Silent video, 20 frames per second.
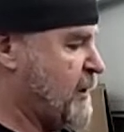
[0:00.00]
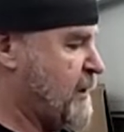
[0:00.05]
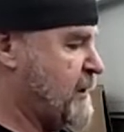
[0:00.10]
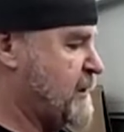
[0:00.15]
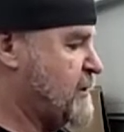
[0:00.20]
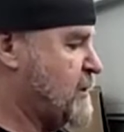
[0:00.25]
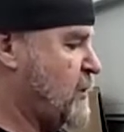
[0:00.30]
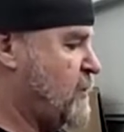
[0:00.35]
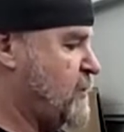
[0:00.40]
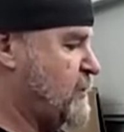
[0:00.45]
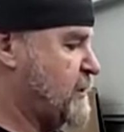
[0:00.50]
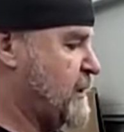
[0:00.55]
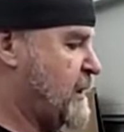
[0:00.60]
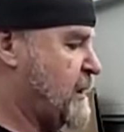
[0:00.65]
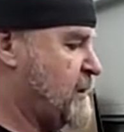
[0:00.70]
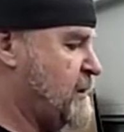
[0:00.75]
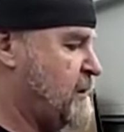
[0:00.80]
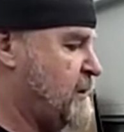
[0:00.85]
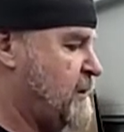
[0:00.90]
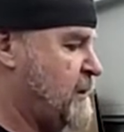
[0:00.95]
one of these holes
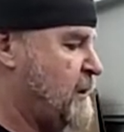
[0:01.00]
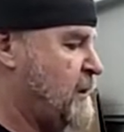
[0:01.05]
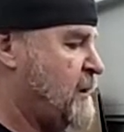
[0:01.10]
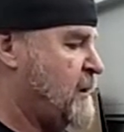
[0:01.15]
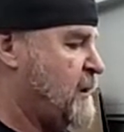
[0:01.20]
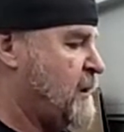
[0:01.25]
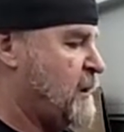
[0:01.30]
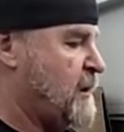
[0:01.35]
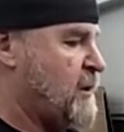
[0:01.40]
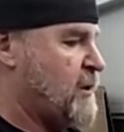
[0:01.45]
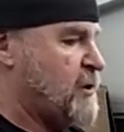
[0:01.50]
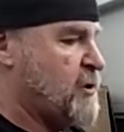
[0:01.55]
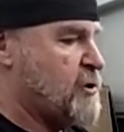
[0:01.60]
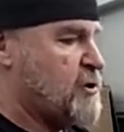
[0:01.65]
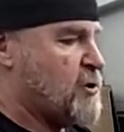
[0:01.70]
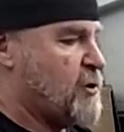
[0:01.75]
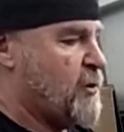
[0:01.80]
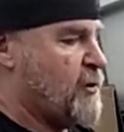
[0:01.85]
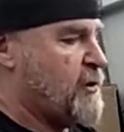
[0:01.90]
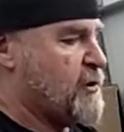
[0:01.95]
up.
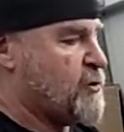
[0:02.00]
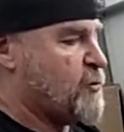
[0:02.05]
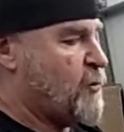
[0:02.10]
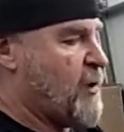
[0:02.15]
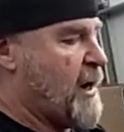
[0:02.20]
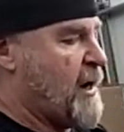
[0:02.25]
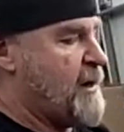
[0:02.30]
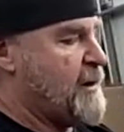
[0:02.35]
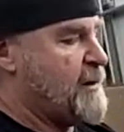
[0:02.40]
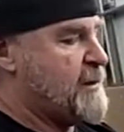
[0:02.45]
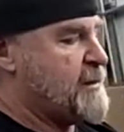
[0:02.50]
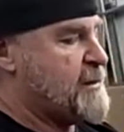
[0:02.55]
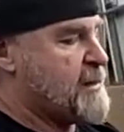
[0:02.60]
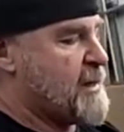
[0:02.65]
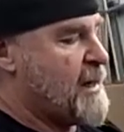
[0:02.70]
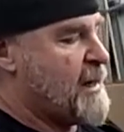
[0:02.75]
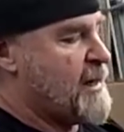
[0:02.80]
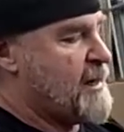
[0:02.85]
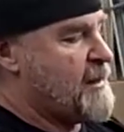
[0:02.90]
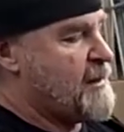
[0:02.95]
So this rounded
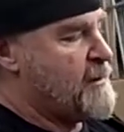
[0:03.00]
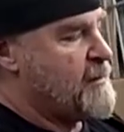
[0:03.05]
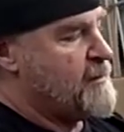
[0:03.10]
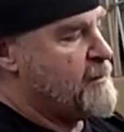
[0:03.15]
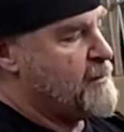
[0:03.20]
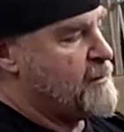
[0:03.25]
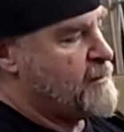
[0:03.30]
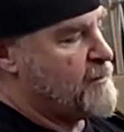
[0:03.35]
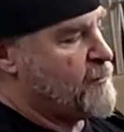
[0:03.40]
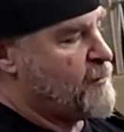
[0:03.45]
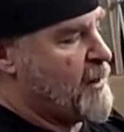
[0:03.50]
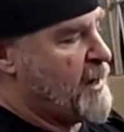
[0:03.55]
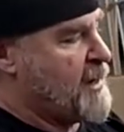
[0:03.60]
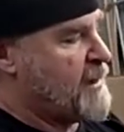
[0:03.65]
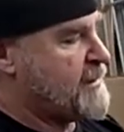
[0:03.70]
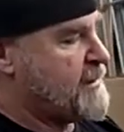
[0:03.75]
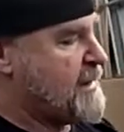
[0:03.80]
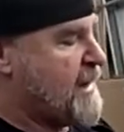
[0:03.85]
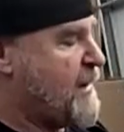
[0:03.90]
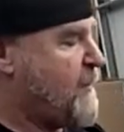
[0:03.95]
side, the
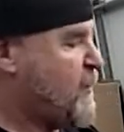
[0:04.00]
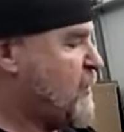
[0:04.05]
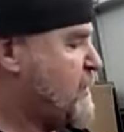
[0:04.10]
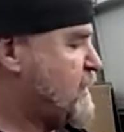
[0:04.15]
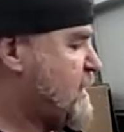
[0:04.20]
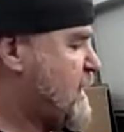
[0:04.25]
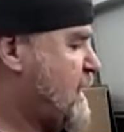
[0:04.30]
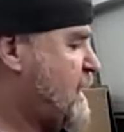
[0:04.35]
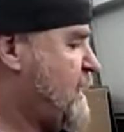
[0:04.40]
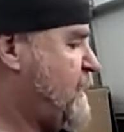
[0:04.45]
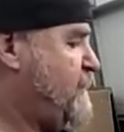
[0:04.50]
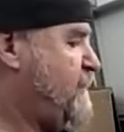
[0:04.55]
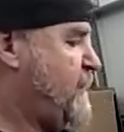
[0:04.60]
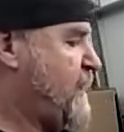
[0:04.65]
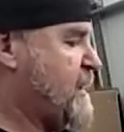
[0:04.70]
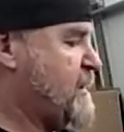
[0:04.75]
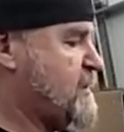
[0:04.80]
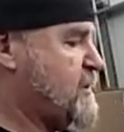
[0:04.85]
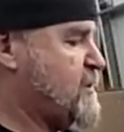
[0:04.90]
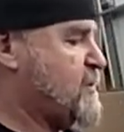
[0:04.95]
rounded tapered side,
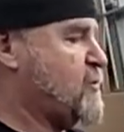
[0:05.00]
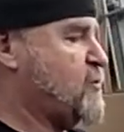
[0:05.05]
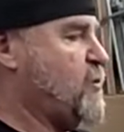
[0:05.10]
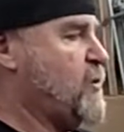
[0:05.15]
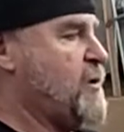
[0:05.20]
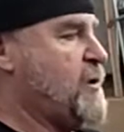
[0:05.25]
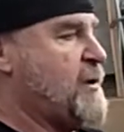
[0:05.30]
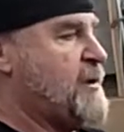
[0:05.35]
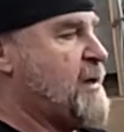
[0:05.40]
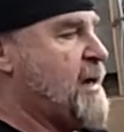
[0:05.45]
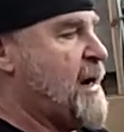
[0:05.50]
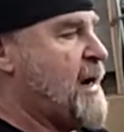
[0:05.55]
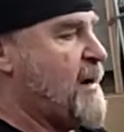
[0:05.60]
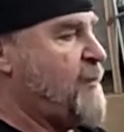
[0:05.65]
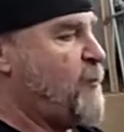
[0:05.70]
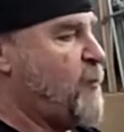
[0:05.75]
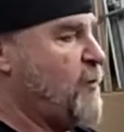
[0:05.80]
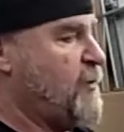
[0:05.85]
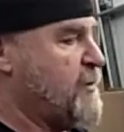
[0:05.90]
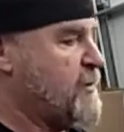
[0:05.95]
faces toward the
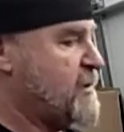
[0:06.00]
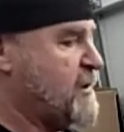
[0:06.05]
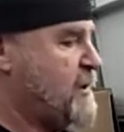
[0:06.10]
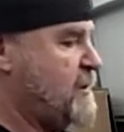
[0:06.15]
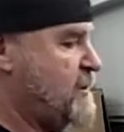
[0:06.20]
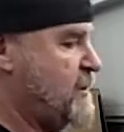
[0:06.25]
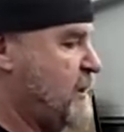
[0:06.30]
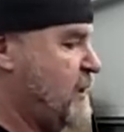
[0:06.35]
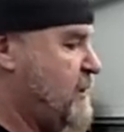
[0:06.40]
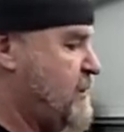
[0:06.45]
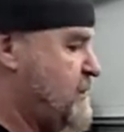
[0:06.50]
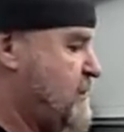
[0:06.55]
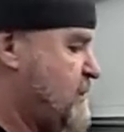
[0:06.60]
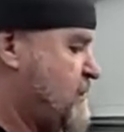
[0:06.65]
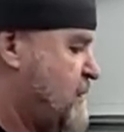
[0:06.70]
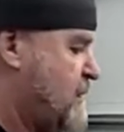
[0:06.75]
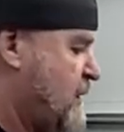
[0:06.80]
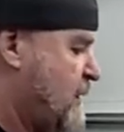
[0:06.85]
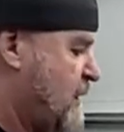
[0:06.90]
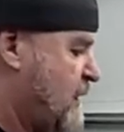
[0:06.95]
top where the seal goes.
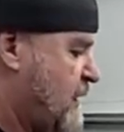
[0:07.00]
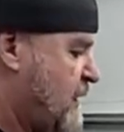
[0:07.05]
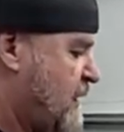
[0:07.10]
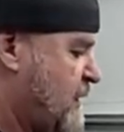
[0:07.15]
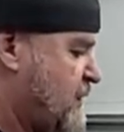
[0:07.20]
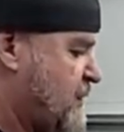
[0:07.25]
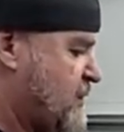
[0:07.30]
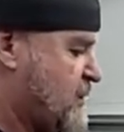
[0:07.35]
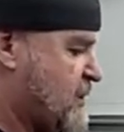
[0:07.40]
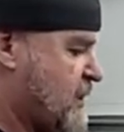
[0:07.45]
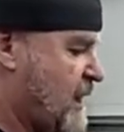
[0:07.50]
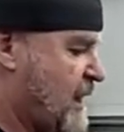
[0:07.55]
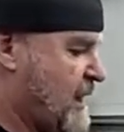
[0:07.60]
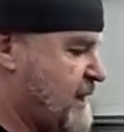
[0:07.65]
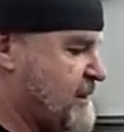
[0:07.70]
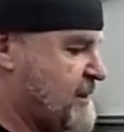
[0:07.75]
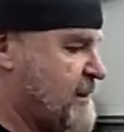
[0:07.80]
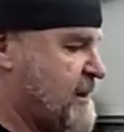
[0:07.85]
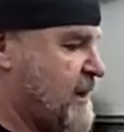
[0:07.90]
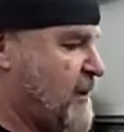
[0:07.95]
It just
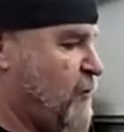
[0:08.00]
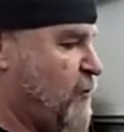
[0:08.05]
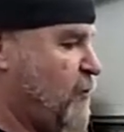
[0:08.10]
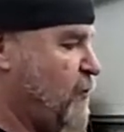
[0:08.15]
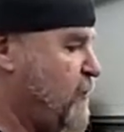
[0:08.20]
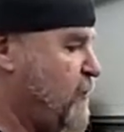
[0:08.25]
slides in that